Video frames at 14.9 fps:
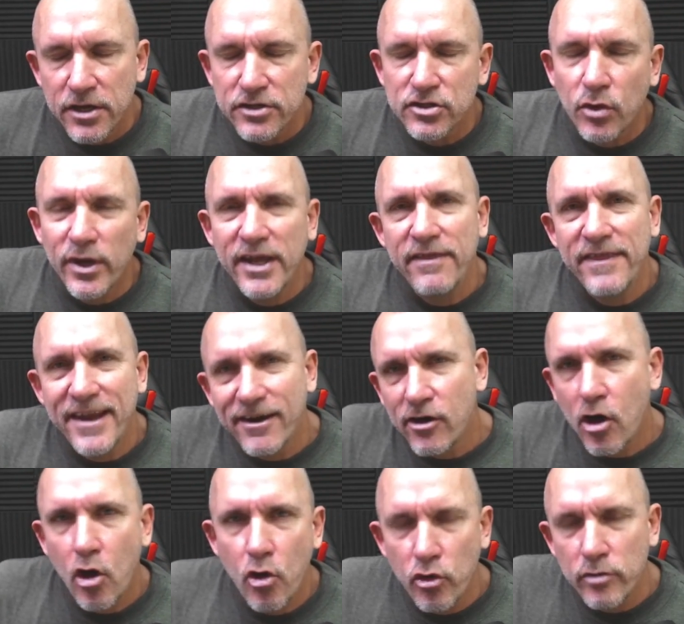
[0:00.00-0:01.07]
So in
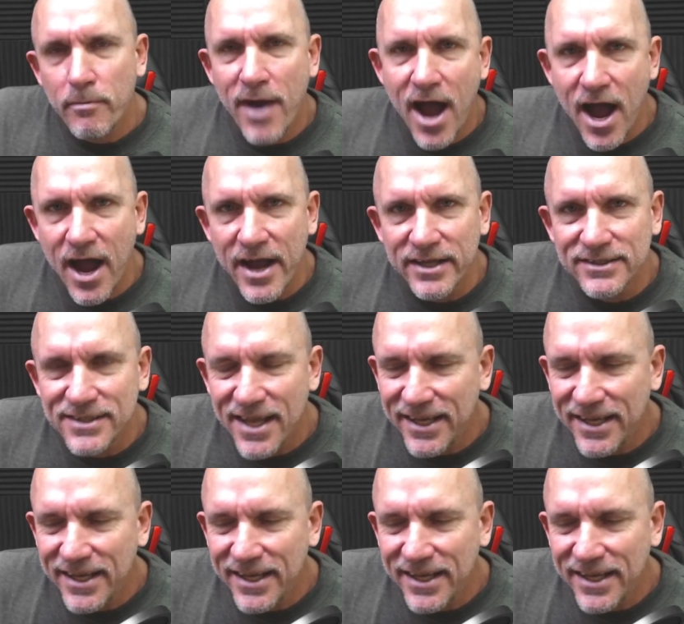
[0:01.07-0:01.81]
their own minds,